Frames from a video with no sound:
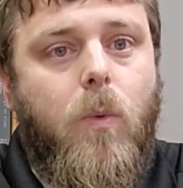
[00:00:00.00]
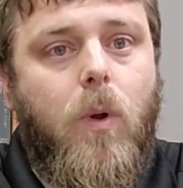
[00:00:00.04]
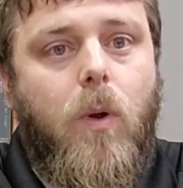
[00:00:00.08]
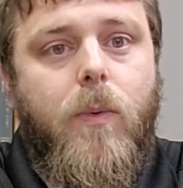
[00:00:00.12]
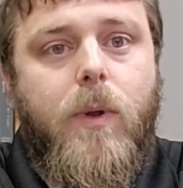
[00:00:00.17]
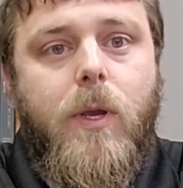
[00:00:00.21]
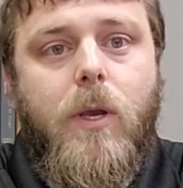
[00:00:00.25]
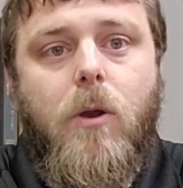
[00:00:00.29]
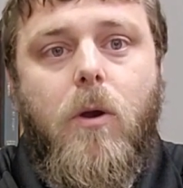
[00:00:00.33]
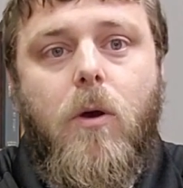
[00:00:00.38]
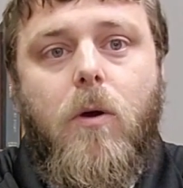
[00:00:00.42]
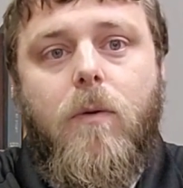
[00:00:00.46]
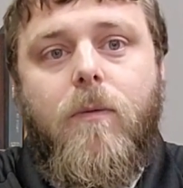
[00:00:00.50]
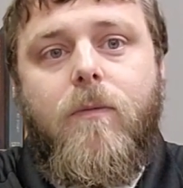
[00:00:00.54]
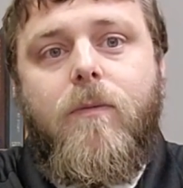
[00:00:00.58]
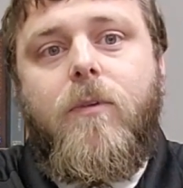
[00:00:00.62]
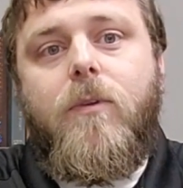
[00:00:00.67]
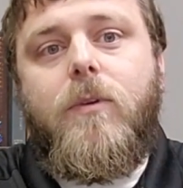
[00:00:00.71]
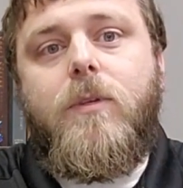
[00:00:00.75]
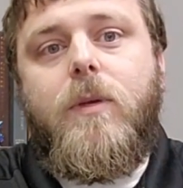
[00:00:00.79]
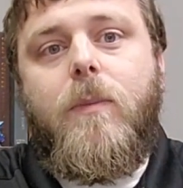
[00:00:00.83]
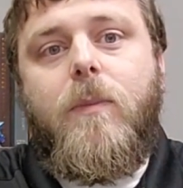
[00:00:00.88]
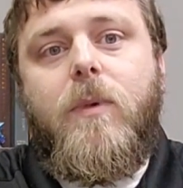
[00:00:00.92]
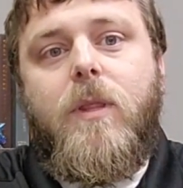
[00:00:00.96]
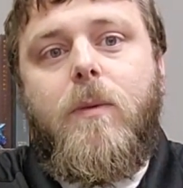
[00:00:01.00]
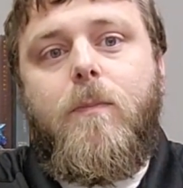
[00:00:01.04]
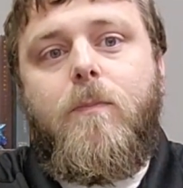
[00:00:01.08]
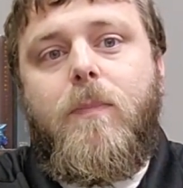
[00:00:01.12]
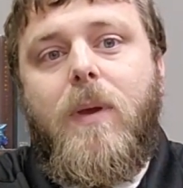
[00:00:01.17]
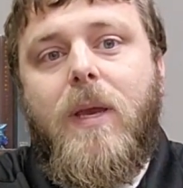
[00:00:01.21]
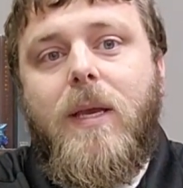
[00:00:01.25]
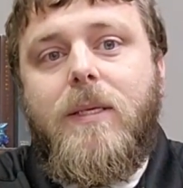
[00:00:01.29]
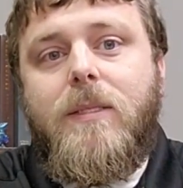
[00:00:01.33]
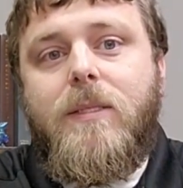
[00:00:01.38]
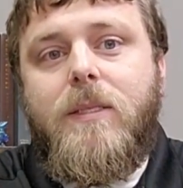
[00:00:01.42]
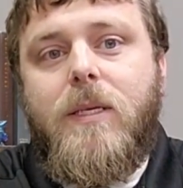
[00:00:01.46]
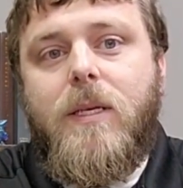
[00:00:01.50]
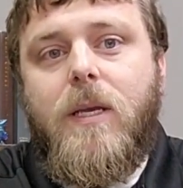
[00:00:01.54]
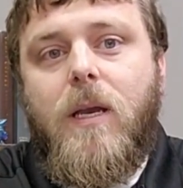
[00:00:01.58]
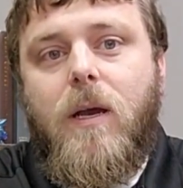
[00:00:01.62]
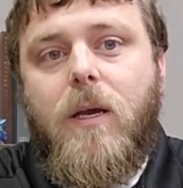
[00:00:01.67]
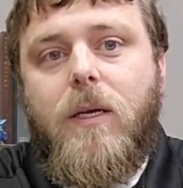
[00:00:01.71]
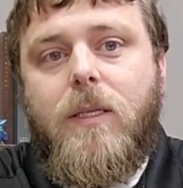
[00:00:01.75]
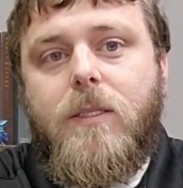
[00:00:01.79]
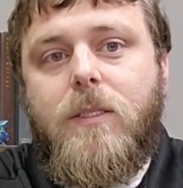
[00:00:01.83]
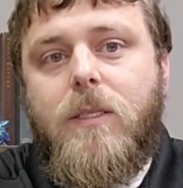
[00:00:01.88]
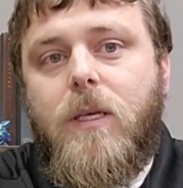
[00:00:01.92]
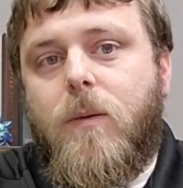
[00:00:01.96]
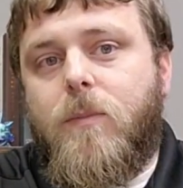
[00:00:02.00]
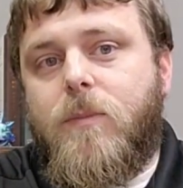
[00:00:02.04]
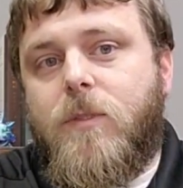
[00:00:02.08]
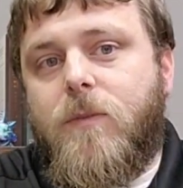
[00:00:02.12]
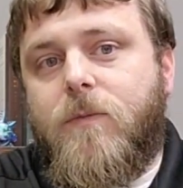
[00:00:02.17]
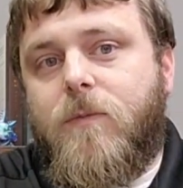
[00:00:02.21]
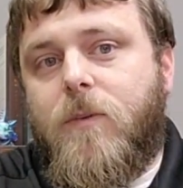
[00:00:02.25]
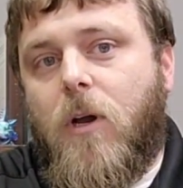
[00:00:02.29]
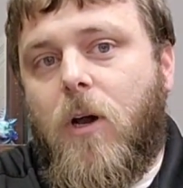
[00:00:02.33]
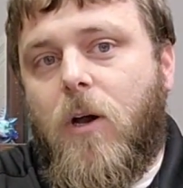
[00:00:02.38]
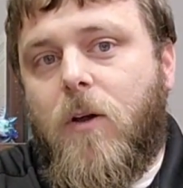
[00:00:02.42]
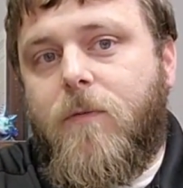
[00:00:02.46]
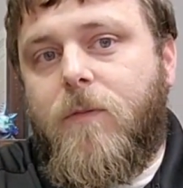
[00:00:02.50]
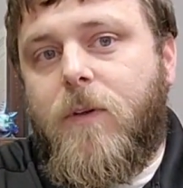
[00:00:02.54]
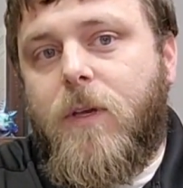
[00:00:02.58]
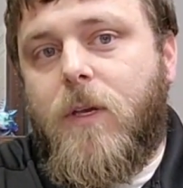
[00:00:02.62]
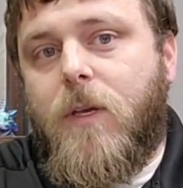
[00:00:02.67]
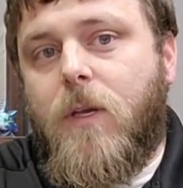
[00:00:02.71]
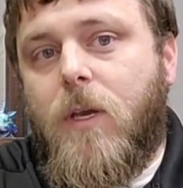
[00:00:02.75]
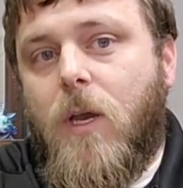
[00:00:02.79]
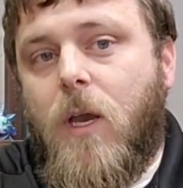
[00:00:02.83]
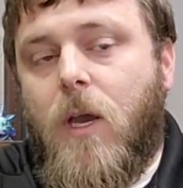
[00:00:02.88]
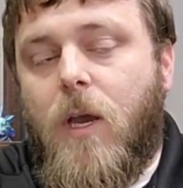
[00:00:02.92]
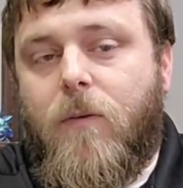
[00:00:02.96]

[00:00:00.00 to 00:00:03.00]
where we go over some of the basic concepts of coffee,